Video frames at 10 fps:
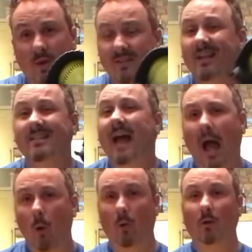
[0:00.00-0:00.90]
It's like a
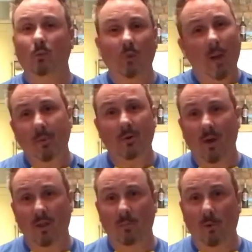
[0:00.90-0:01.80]
towel wrapping
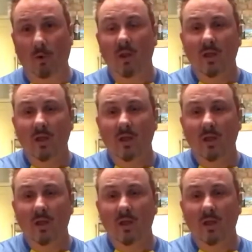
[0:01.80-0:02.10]
around the ball.